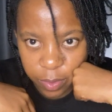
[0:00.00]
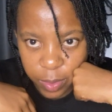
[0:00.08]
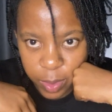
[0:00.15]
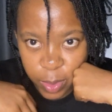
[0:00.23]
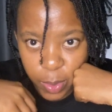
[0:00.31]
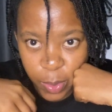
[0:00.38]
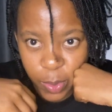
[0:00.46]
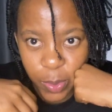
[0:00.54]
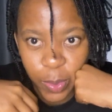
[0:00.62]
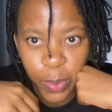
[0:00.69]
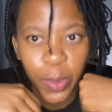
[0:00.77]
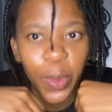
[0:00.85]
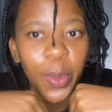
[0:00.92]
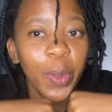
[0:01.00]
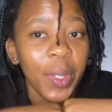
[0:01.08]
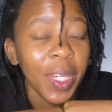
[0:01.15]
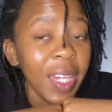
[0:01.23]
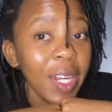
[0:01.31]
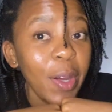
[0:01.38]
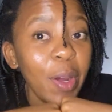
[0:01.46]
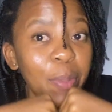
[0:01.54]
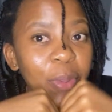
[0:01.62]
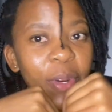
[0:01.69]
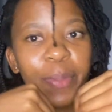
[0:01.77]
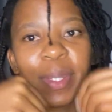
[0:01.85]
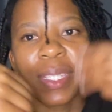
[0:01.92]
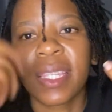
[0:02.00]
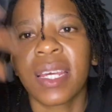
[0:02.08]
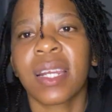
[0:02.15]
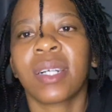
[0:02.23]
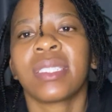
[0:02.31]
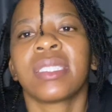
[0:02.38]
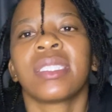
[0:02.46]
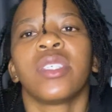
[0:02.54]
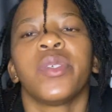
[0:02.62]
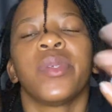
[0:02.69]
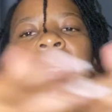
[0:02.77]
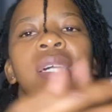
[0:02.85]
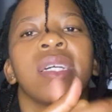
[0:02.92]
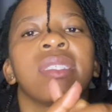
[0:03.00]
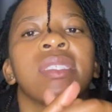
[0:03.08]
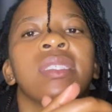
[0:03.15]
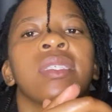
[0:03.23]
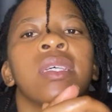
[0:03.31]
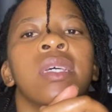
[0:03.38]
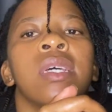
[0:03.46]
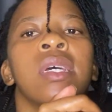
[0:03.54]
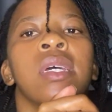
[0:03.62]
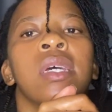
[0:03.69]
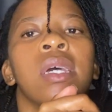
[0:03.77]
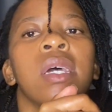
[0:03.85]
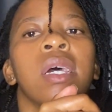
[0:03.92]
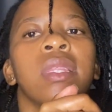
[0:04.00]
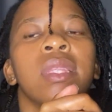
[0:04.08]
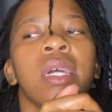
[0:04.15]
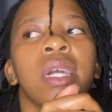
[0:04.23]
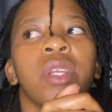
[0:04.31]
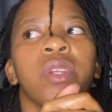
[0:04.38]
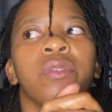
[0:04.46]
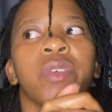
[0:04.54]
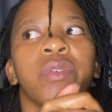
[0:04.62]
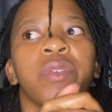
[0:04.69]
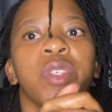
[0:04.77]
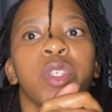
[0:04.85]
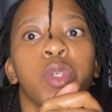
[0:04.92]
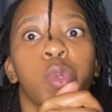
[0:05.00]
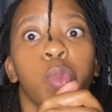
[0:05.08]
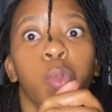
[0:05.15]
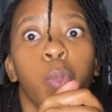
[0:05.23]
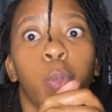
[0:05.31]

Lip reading: So okay, now I promise that I'll see you guys at the end of the video.